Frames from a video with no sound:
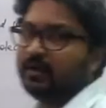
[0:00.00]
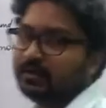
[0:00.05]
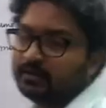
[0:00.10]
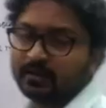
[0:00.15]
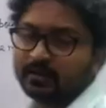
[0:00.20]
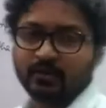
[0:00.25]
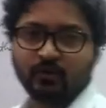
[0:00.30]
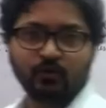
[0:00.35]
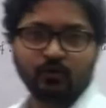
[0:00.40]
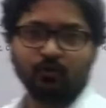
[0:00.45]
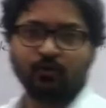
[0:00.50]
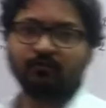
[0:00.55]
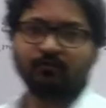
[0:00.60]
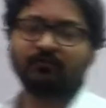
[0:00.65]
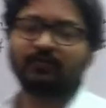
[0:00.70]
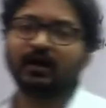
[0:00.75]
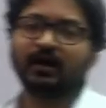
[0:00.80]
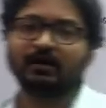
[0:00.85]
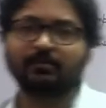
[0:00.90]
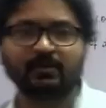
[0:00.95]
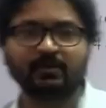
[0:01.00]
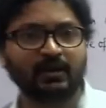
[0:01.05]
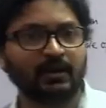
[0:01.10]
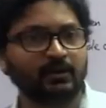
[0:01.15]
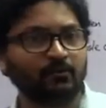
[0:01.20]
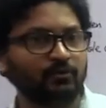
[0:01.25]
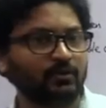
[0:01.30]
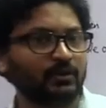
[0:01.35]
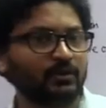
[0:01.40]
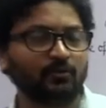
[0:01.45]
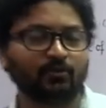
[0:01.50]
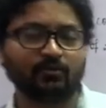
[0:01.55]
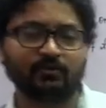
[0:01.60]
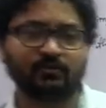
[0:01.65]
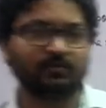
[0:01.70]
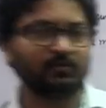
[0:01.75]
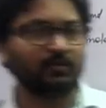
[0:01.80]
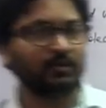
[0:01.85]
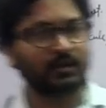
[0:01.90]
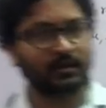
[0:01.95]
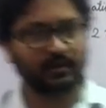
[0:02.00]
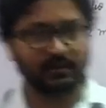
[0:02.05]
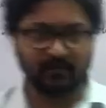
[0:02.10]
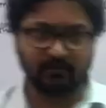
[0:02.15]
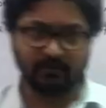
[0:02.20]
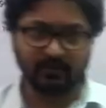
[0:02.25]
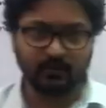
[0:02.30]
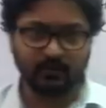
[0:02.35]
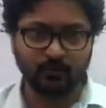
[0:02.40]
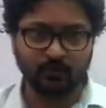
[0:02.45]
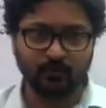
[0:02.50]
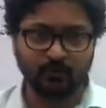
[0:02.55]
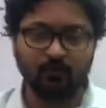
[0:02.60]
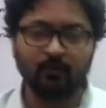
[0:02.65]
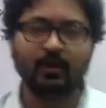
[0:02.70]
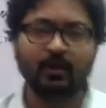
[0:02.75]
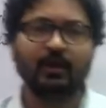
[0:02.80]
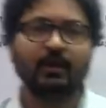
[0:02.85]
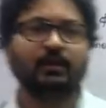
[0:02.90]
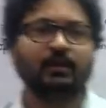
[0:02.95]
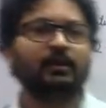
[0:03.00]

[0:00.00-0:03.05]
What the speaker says: weight ratio of carbon, hydrogen and oxygen are given to you.